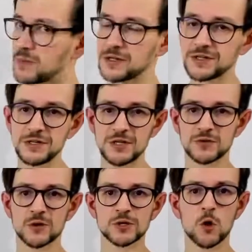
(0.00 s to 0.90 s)
but since
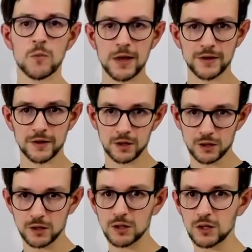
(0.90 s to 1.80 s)
there is no path,
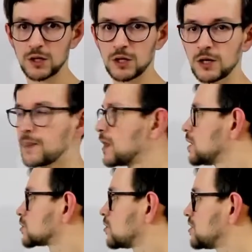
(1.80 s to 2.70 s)
yeah,
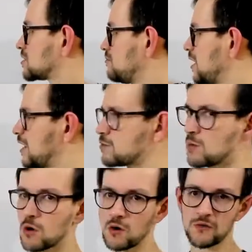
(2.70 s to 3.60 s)
so it's
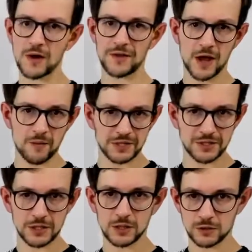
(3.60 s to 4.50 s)
minimum of an empty
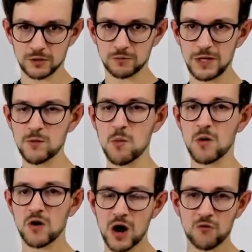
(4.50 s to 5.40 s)
set. So
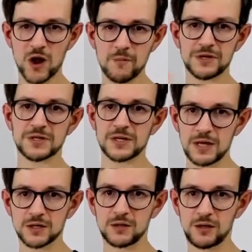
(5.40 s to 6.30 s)
minimum of empty
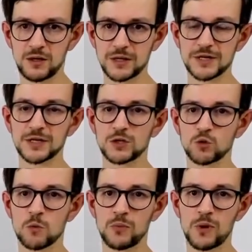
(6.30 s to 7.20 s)
set, let's set it
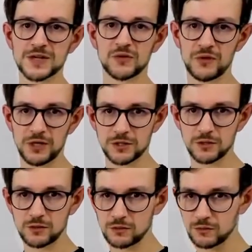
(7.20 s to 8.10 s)
to plus
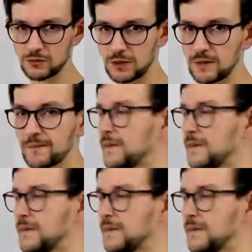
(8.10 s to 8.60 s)
infinity, yeah,